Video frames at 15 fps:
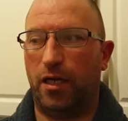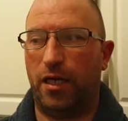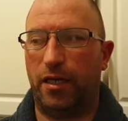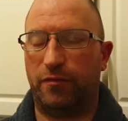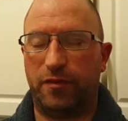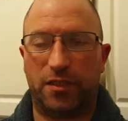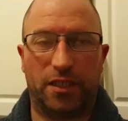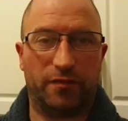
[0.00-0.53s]

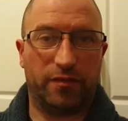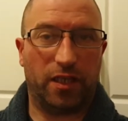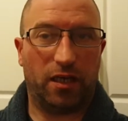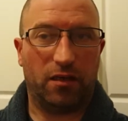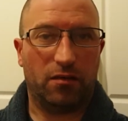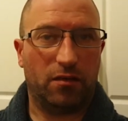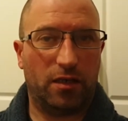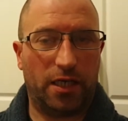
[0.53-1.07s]
If you
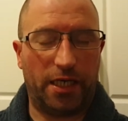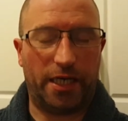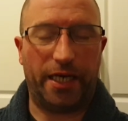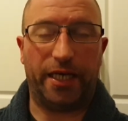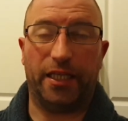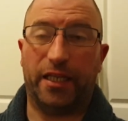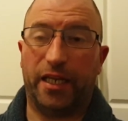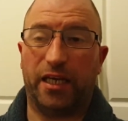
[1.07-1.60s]
haven't, I
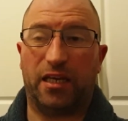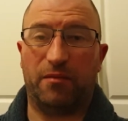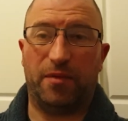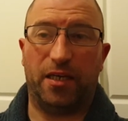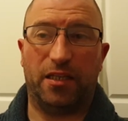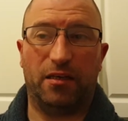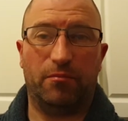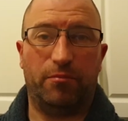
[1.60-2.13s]
highly
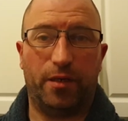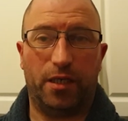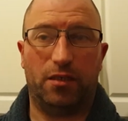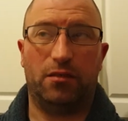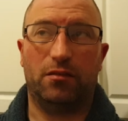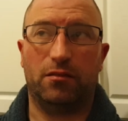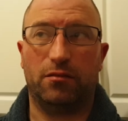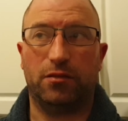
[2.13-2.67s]
recommend it, but
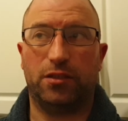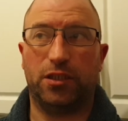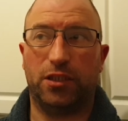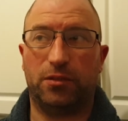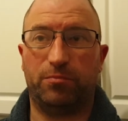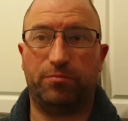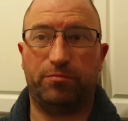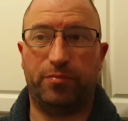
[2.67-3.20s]

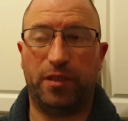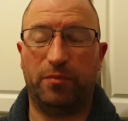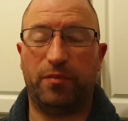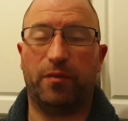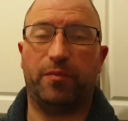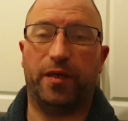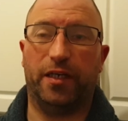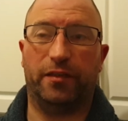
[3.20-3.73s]
just be
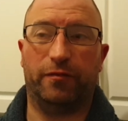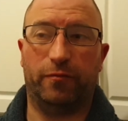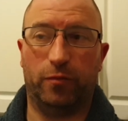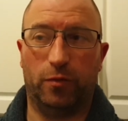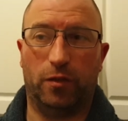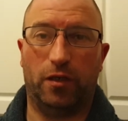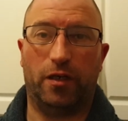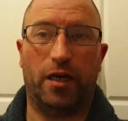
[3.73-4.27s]
prepared
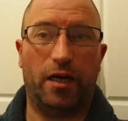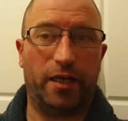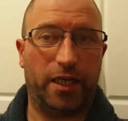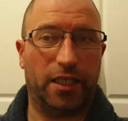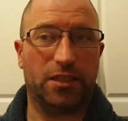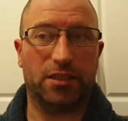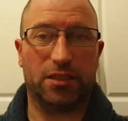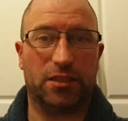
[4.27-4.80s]
for a
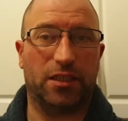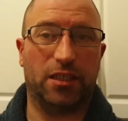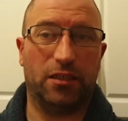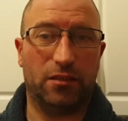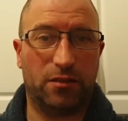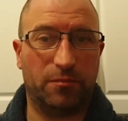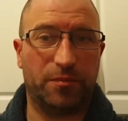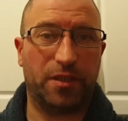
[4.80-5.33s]
restless
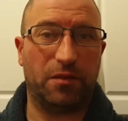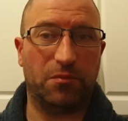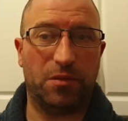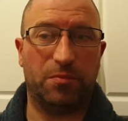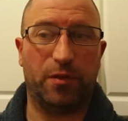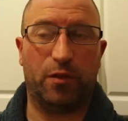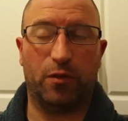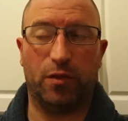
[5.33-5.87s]
night sometimes,
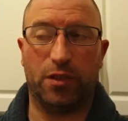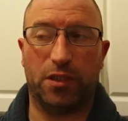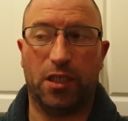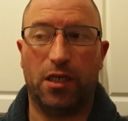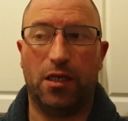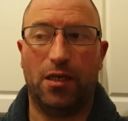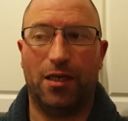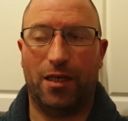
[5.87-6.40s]
because
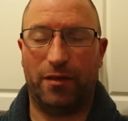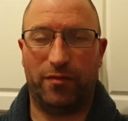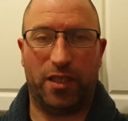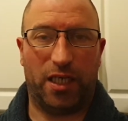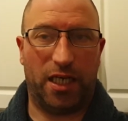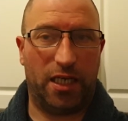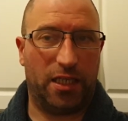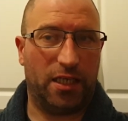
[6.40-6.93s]
if you
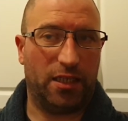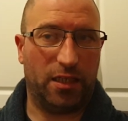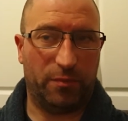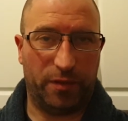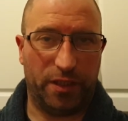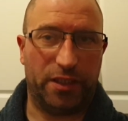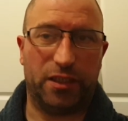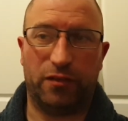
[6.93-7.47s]
get there and the
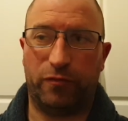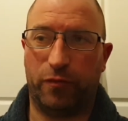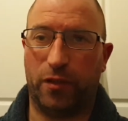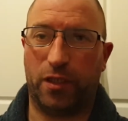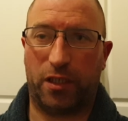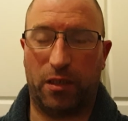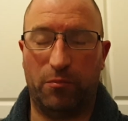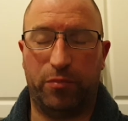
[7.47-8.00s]
place is full
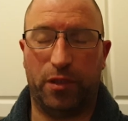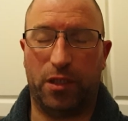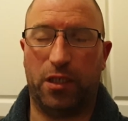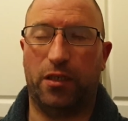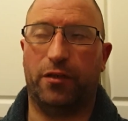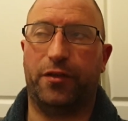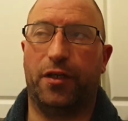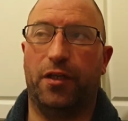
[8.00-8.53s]
of complete
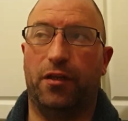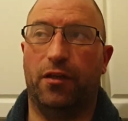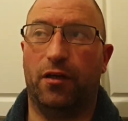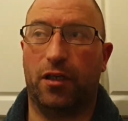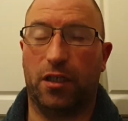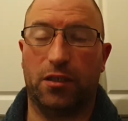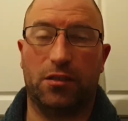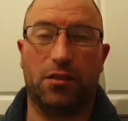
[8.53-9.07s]
and utter
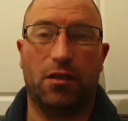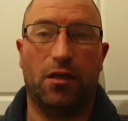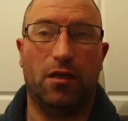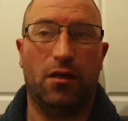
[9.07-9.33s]
nuggets,